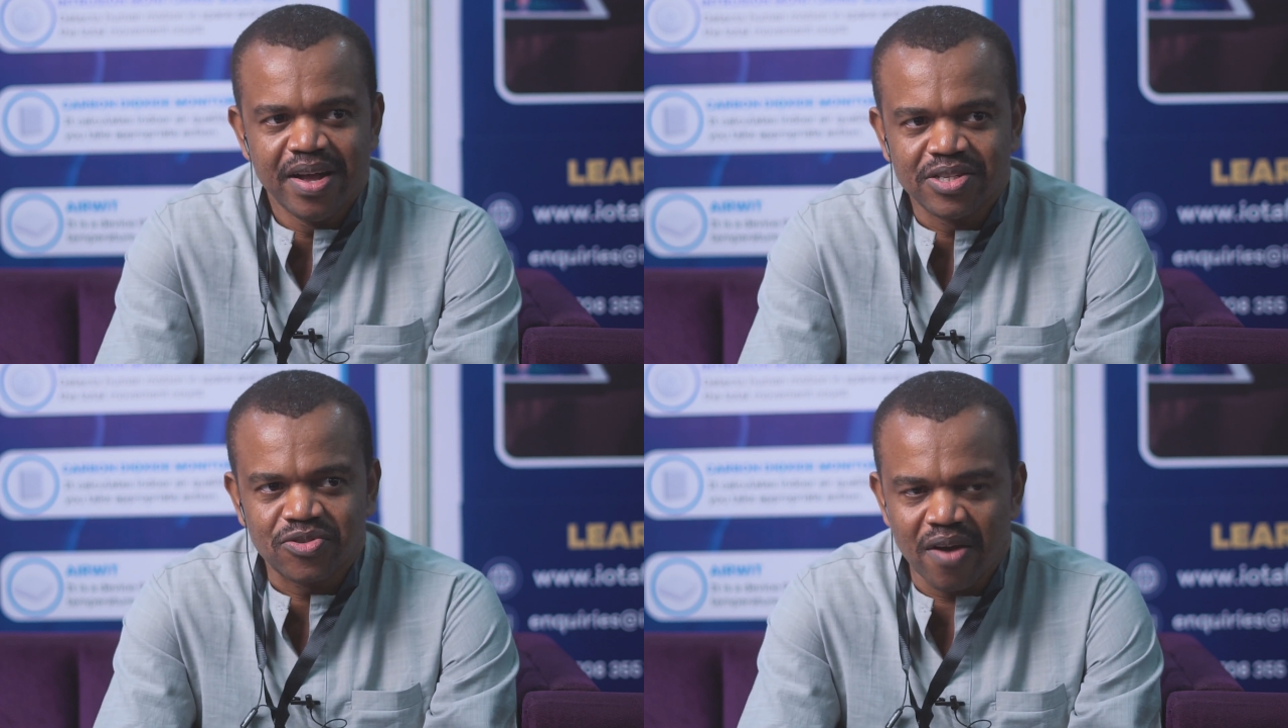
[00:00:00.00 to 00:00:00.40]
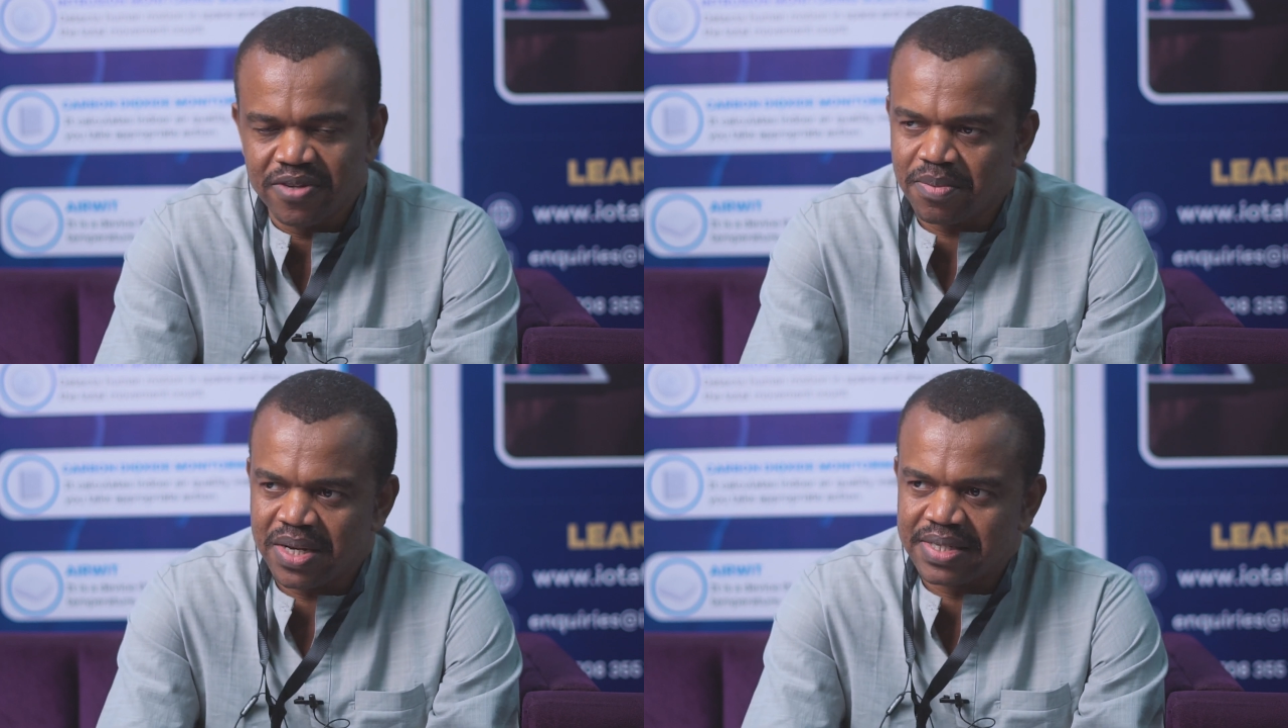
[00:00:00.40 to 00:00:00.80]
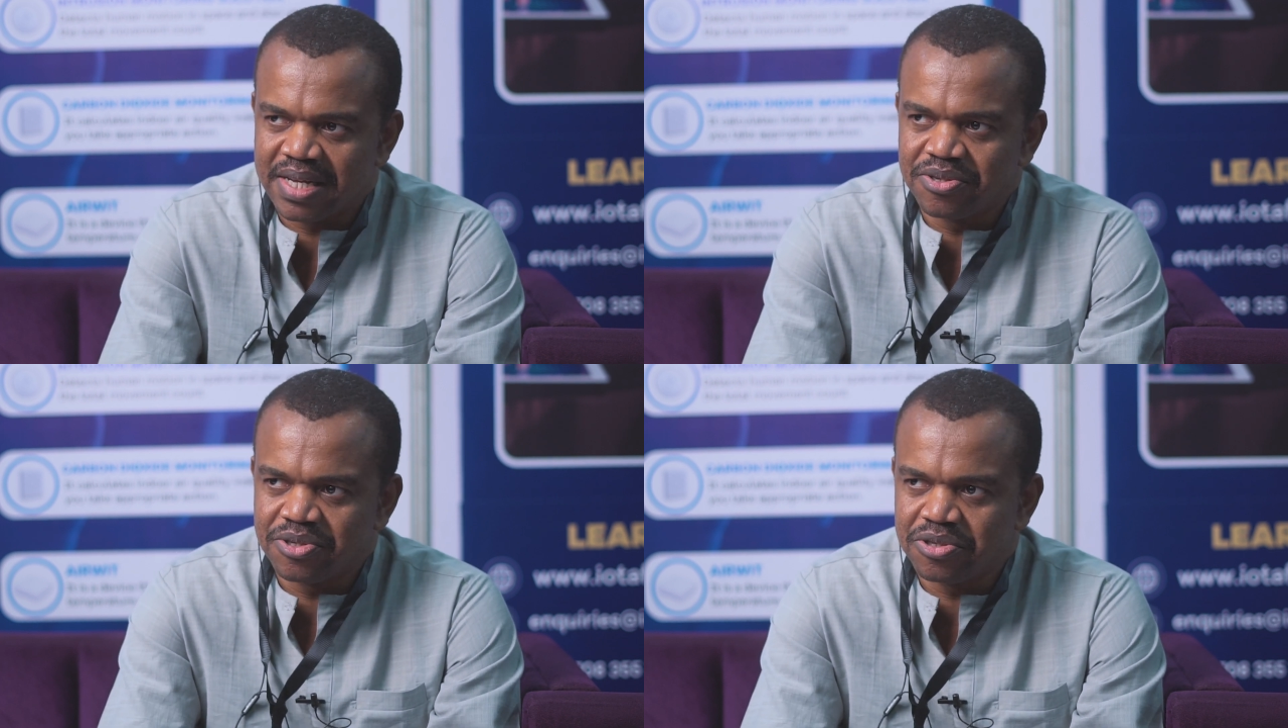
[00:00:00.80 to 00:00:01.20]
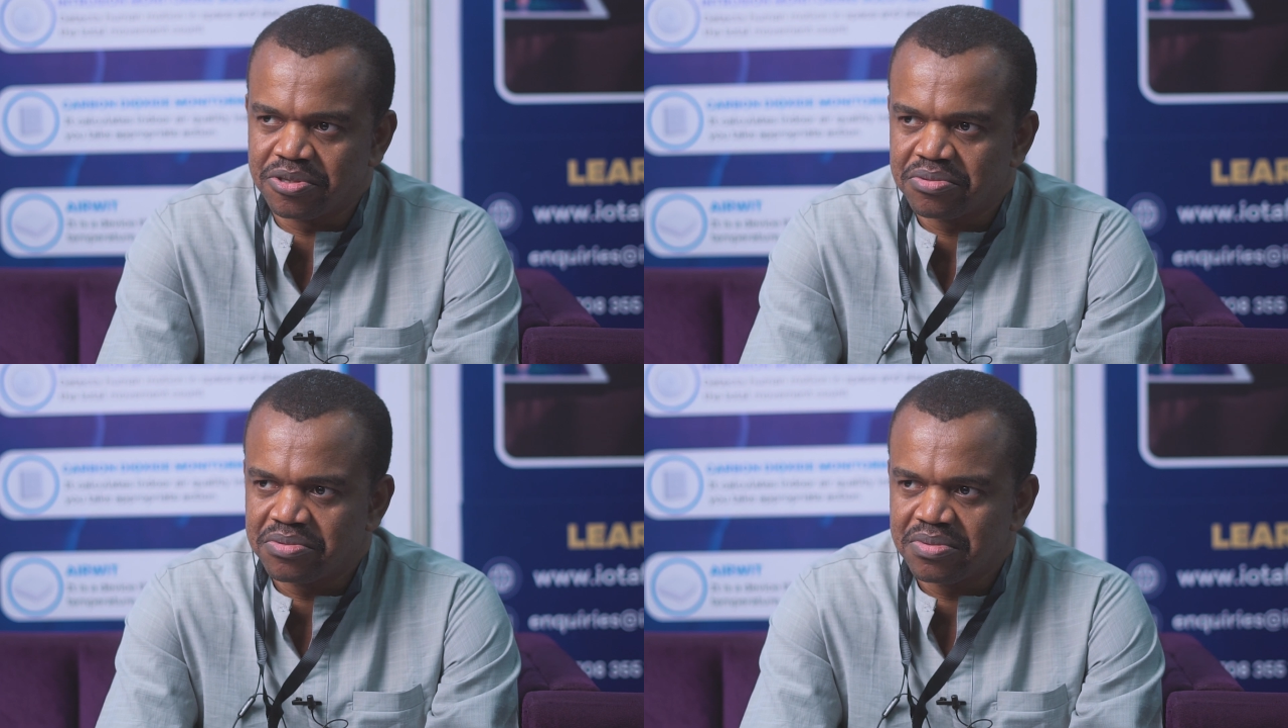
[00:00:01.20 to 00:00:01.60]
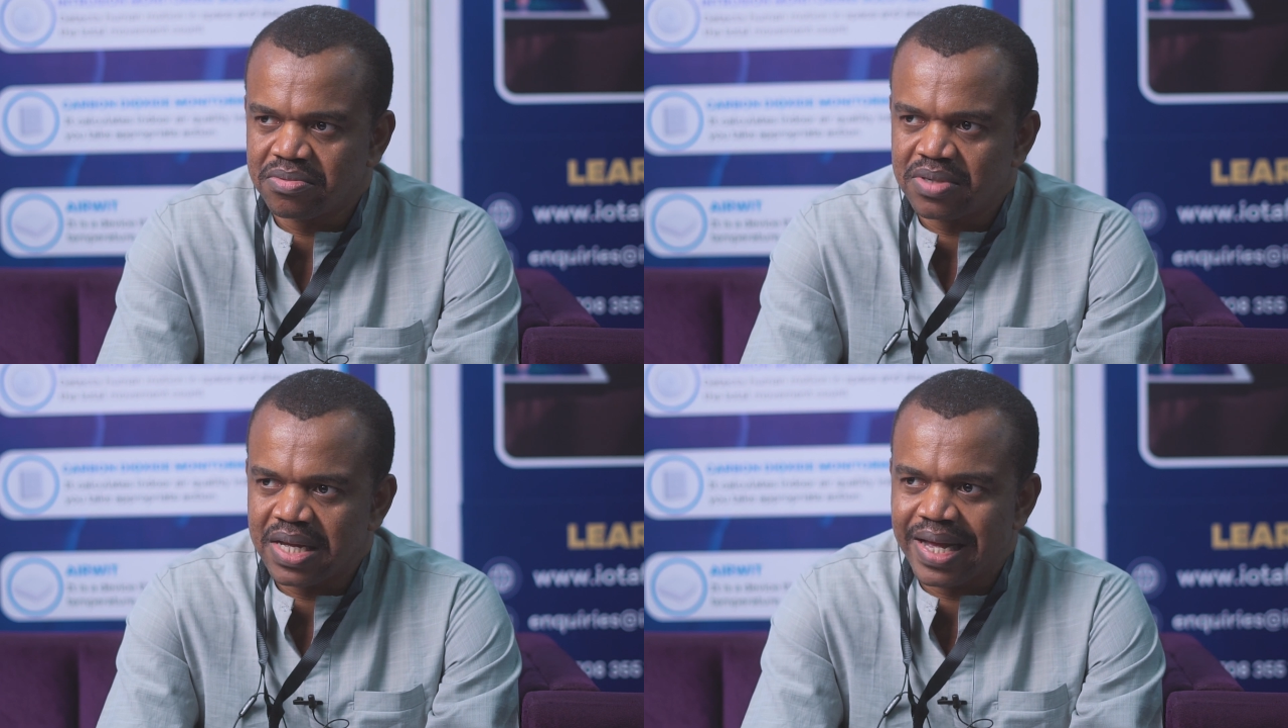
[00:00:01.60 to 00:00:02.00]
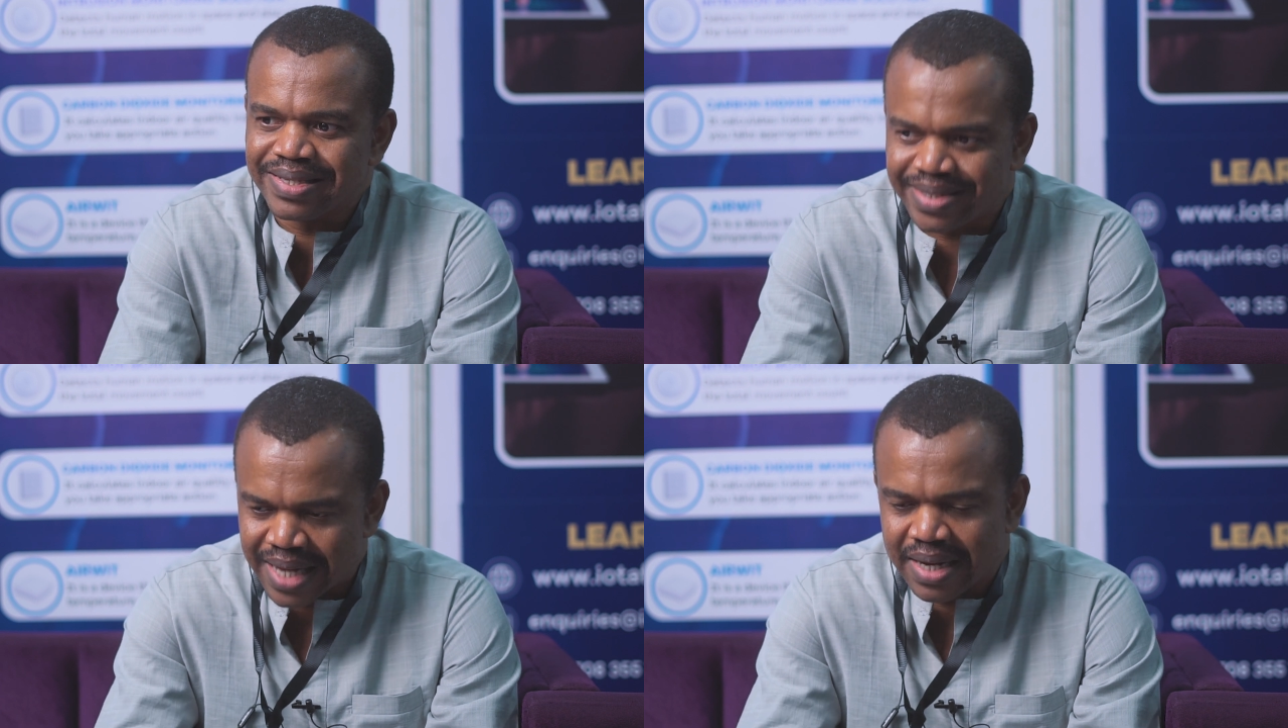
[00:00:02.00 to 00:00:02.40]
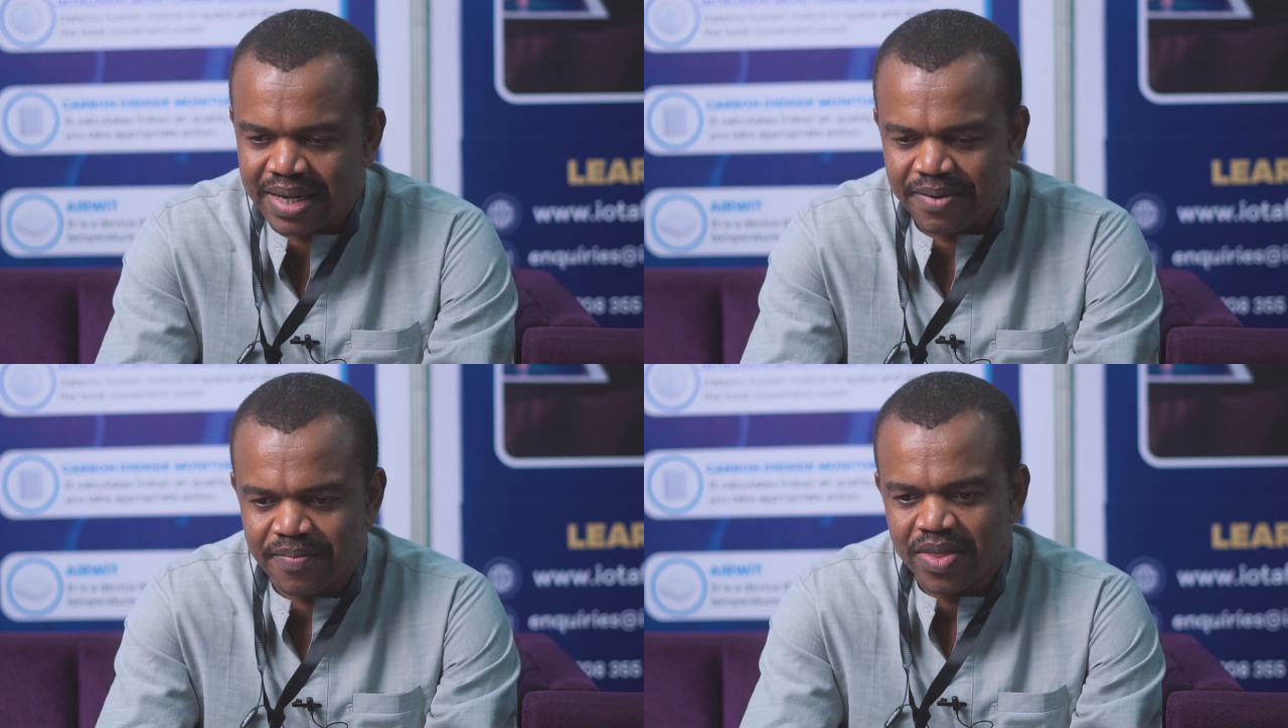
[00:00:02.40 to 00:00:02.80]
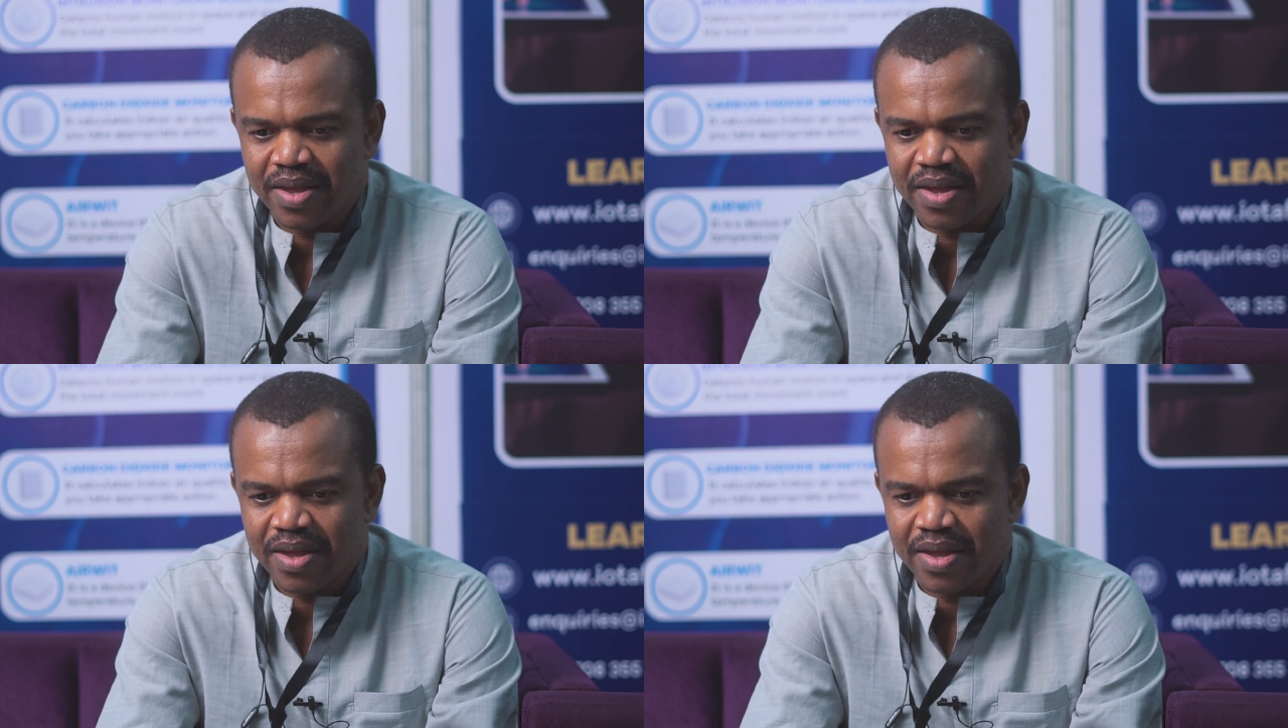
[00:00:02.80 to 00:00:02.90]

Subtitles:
So having something that tells you exactly